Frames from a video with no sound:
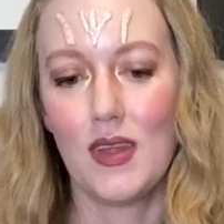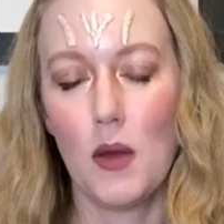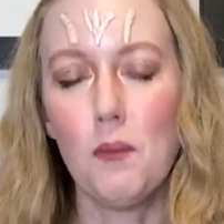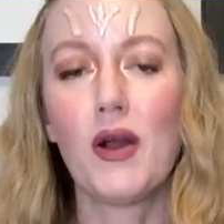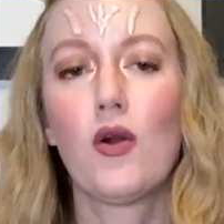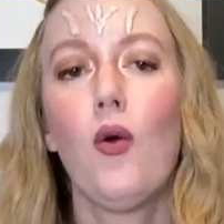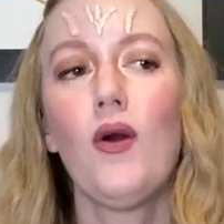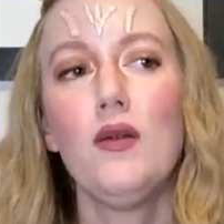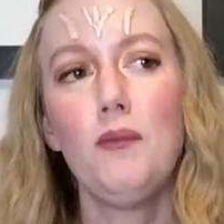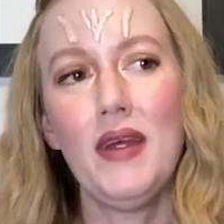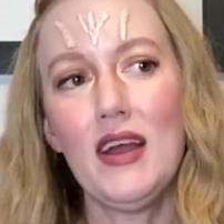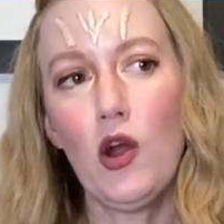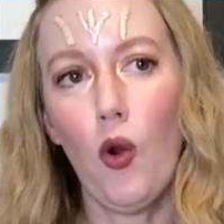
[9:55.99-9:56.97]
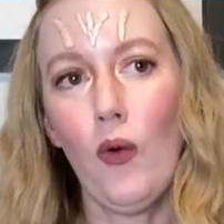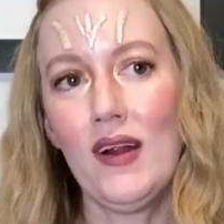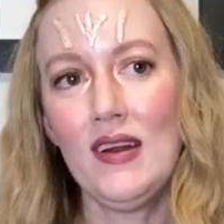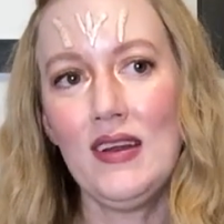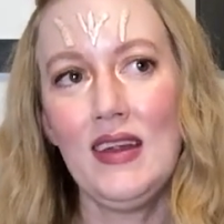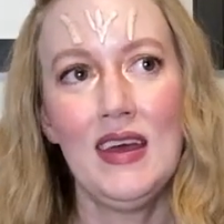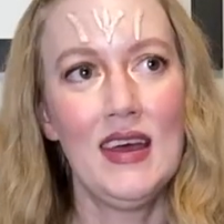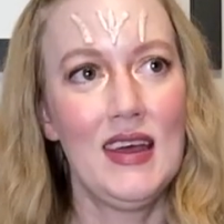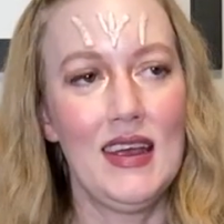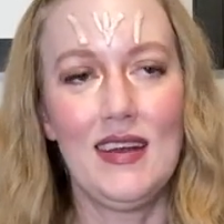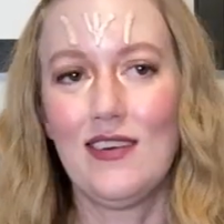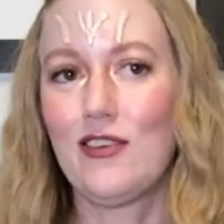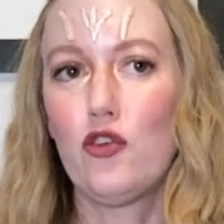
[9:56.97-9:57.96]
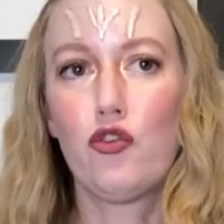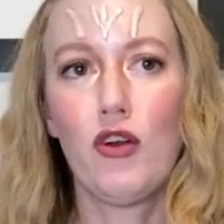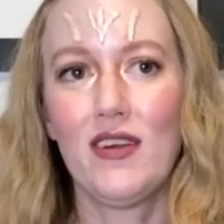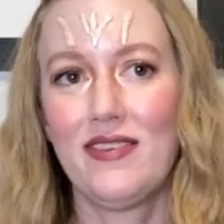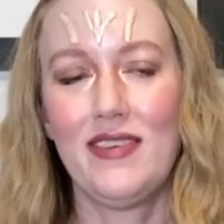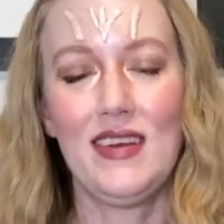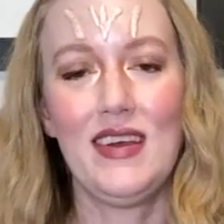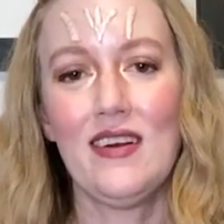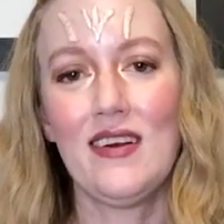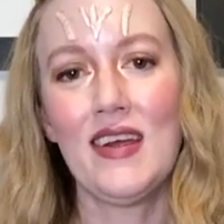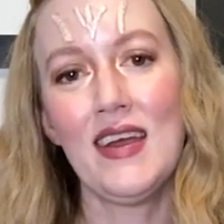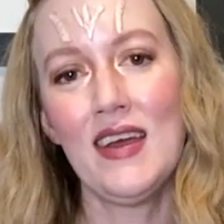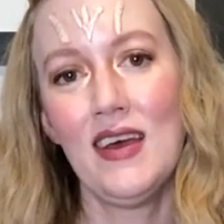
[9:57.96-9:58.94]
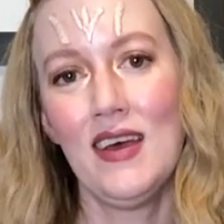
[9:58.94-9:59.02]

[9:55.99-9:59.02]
But Corran being Corran, he doesn't trust Tahiri,